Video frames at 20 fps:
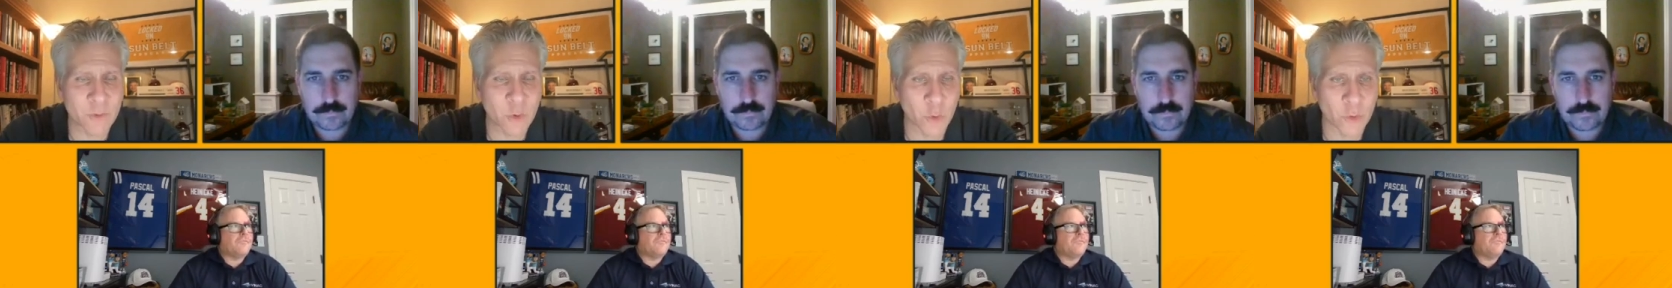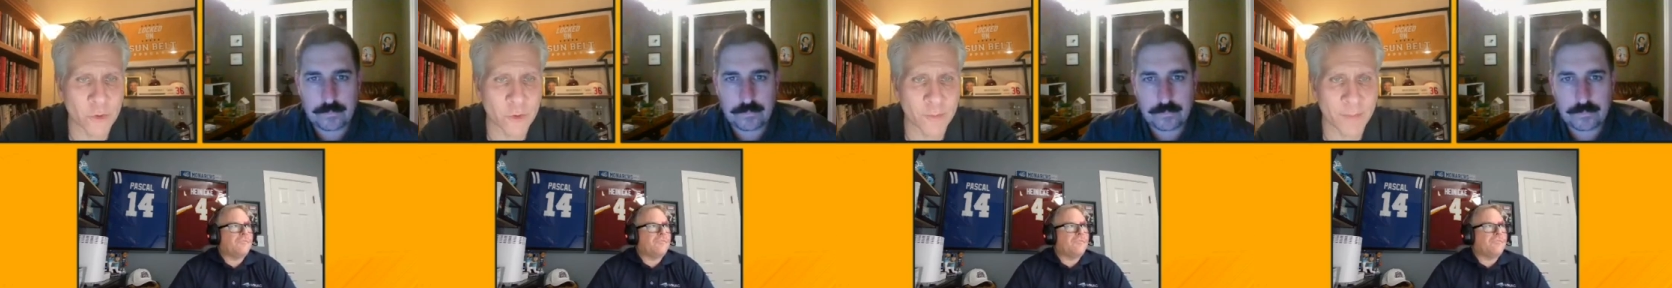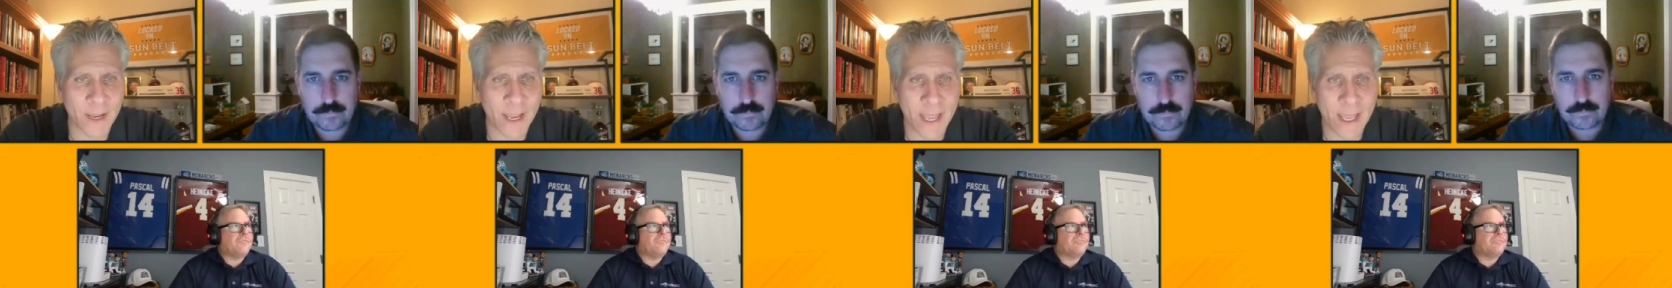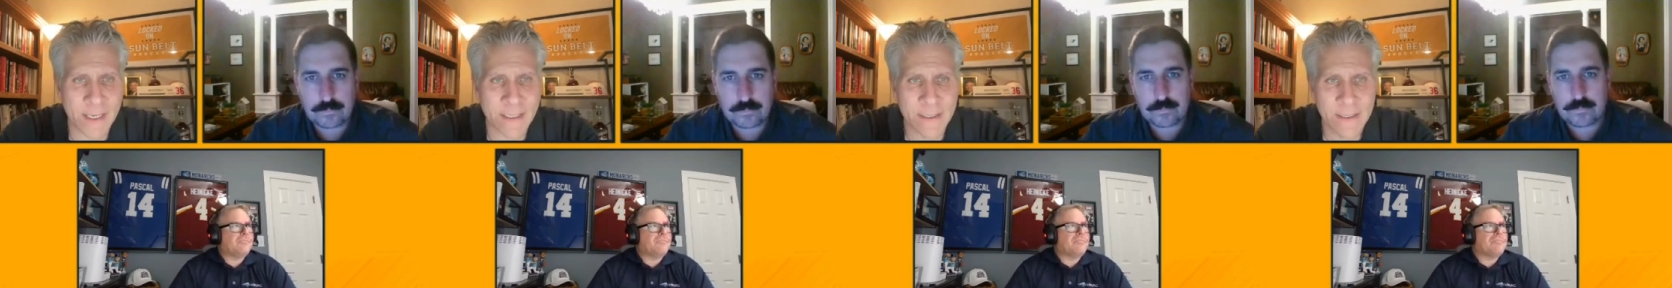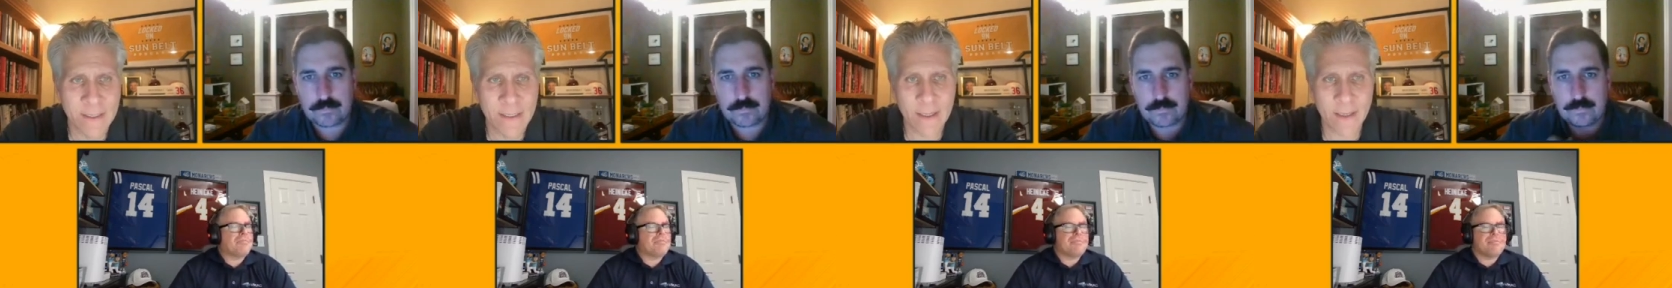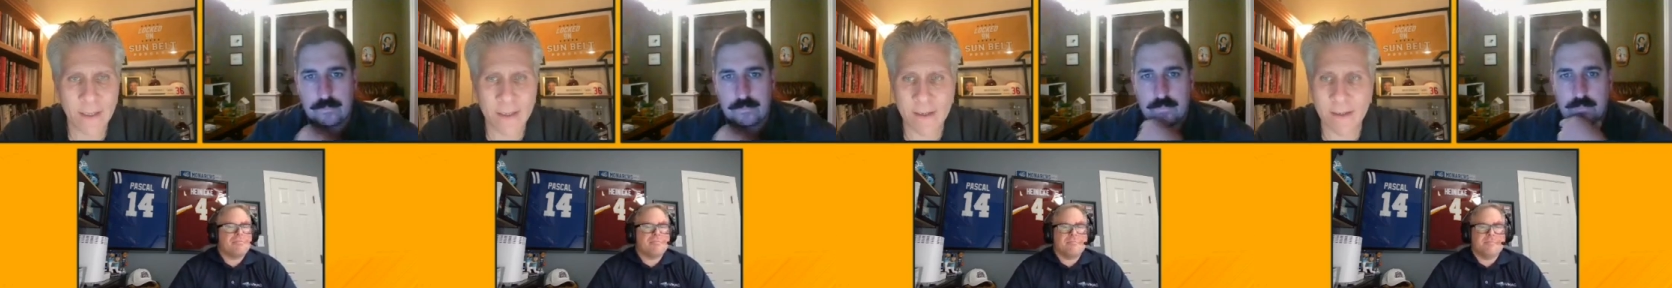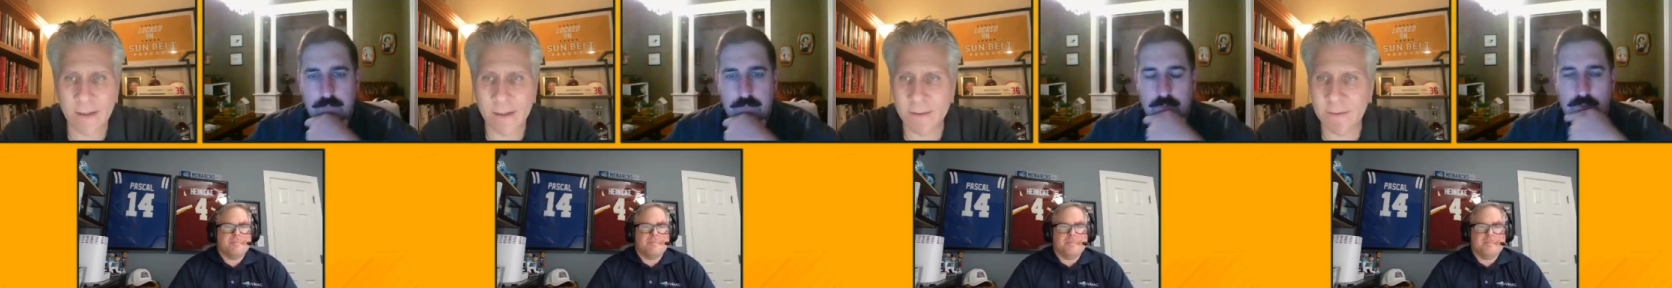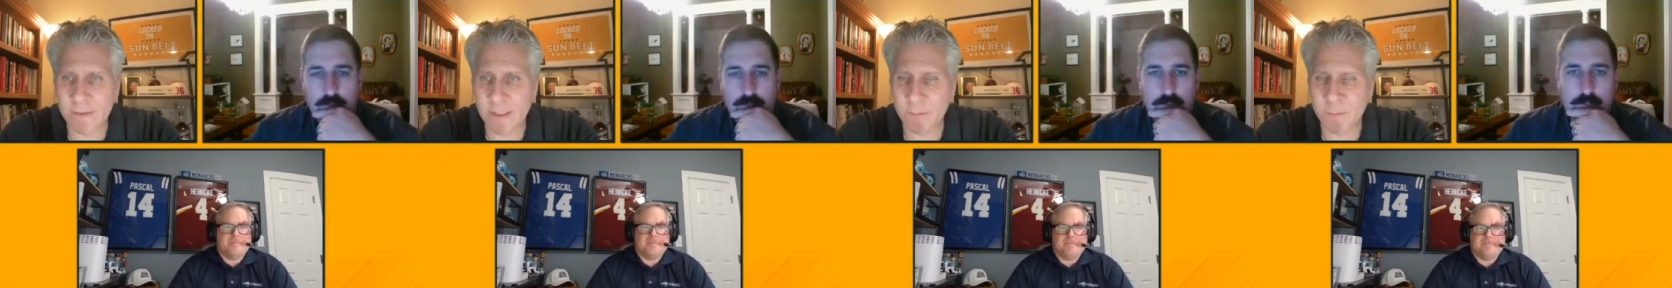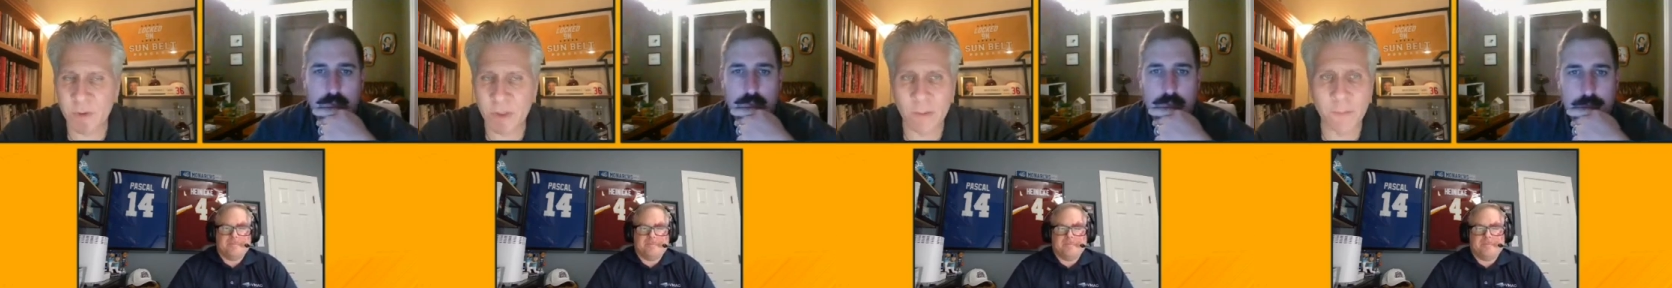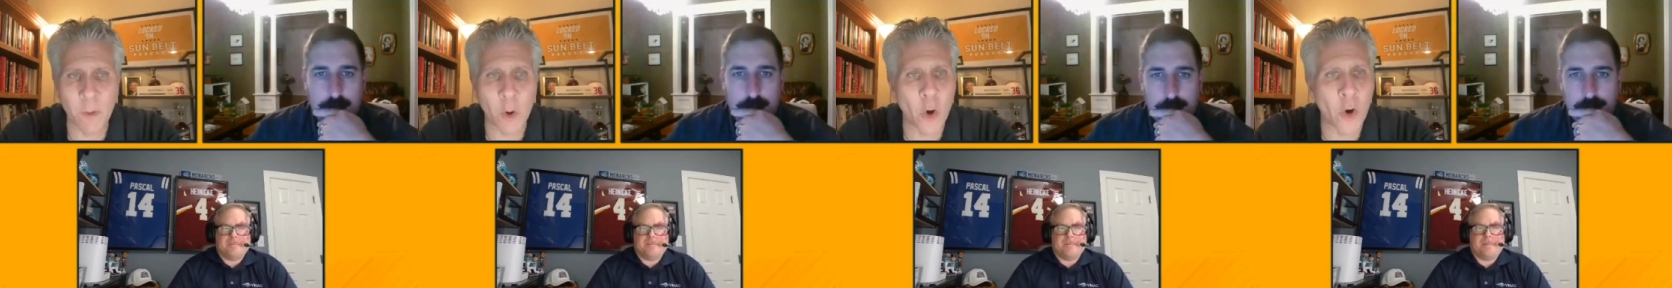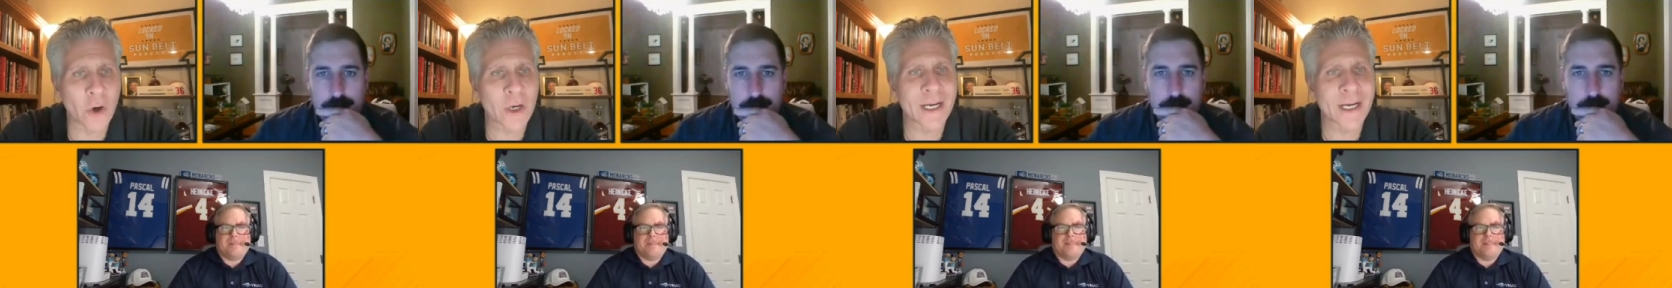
Speaker 1: quarterback. Uh, they put up all